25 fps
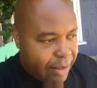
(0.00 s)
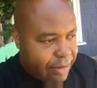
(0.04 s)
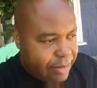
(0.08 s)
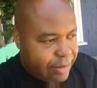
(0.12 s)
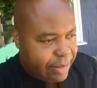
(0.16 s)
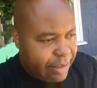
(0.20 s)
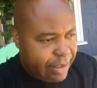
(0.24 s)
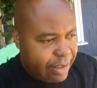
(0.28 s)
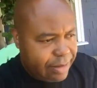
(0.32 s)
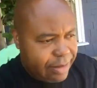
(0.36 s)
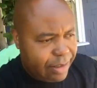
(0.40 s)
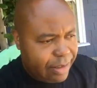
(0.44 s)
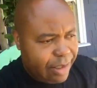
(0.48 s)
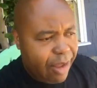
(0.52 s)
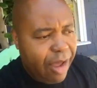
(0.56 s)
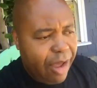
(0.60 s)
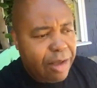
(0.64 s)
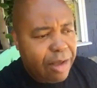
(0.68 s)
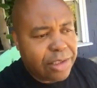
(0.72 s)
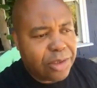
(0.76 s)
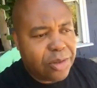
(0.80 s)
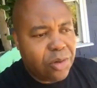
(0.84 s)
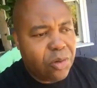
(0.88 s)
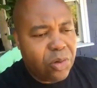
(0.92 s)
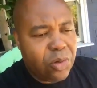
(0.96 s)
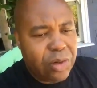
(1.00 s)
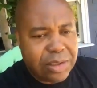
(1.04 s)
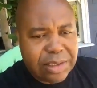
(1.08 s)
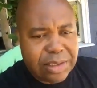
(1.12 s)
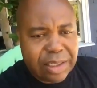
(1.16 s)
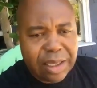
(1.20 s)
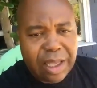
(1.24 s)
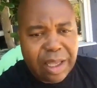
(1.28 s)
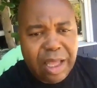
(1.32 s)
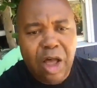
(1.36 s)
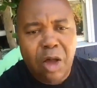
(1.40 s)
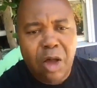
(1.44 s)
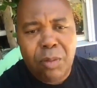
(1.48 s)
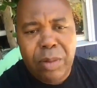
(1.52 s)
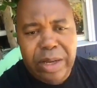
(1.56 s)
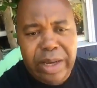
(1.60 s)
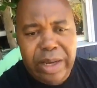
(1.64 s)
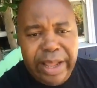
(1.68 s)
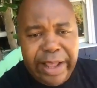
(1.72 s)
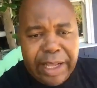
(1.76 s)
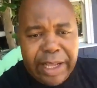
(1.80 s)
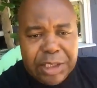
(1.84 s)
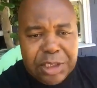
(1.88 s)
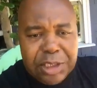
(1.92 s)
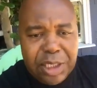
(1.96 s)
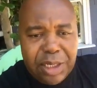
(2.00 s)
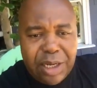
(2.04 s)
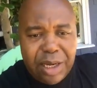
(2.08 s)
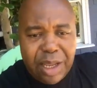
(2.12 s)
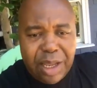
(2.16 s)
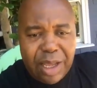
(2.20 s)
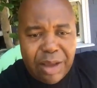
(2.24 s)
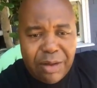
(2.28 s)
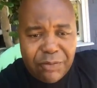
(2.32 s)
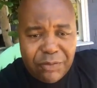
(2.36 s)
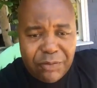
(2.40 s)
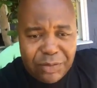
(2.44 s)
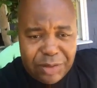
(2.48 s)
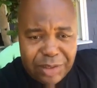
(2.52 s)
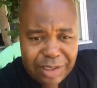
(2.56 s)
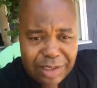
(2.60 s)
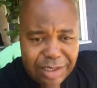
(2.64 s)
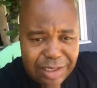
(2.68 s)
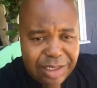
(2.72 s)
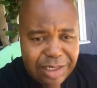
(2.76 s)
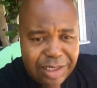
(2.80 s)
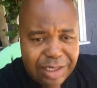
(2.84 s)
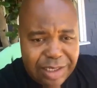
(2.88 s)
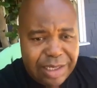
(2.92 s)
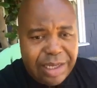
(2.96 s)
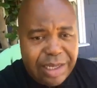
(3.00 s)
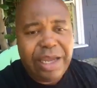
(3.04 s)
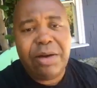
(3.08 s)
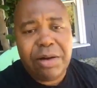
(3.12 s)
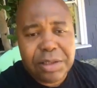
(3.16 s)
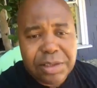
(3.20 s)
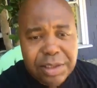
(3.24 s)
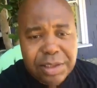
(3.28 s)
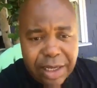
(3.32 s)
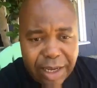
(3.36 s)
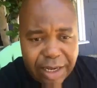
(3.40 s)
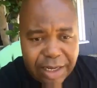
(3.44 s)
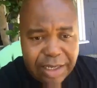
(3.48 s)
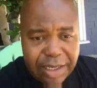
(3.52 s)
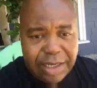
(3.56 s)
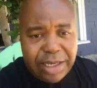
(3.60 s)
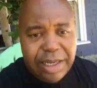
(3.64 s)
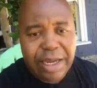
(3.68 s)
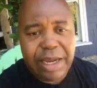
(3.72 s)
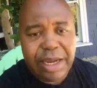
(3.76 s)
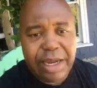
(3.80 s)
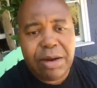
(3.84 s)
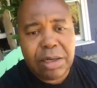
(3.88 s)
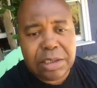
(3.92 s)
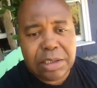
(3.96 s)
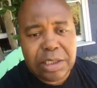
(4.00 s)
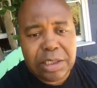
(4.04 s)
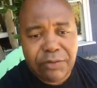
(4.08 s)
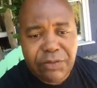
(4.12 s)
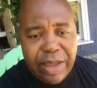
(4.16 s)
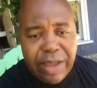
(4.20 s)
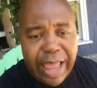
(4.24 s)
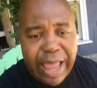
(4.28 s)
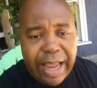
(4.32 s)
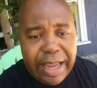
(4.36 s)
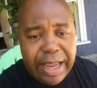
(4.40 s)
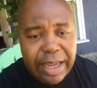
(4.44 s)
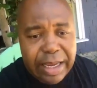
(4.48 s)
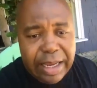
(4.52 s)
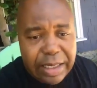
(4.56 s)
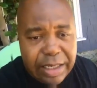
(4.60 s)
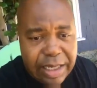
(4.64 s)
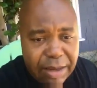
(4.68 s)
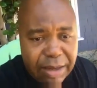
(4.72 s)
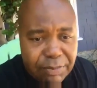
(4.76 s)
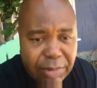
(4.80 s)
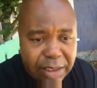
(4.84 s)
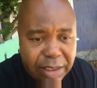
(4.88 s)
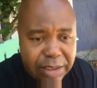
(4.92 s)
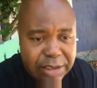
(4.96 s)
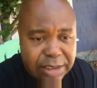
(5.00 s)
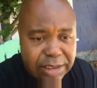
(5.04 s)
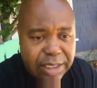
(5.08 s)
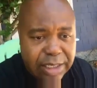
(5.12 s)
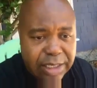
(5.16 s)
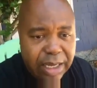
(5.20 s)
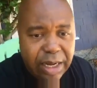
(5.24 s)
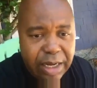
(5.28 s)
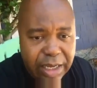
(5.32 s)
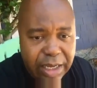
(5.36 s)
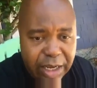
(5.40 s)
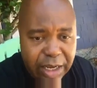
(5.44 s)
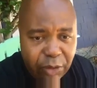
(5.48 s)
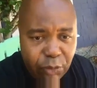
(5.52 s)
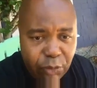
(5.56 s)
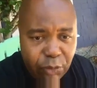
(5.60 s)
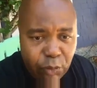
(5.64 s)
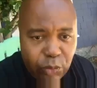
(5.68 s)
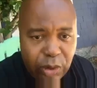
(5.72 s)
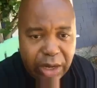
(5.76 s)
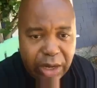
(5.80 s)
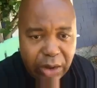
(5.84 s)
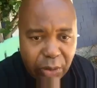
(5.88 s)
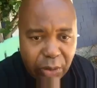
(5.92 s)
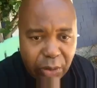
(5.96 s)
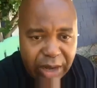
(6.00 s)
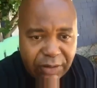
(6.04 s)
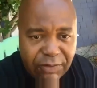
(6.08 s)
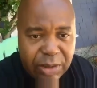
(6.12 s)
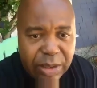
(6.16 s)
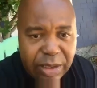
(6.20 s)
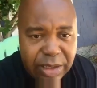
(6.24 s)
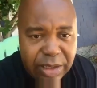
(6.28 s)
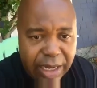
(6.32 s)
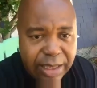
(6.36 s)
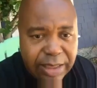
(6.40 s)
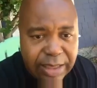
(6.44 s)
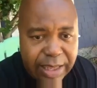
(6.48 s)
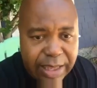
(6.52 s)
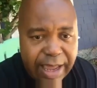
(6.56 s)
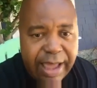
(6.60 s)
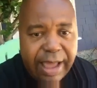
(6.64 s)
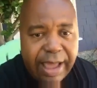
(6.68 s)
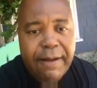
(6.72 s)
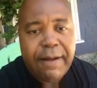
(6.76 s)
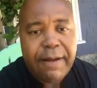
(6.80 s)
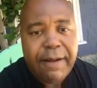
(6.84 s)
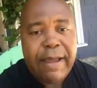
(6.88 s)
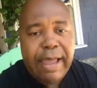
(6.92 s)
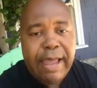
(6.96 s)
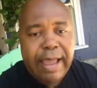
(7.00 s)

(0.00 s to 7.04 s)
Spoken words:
the law school is a culmination of years and years of academic study and rigor and everything like that,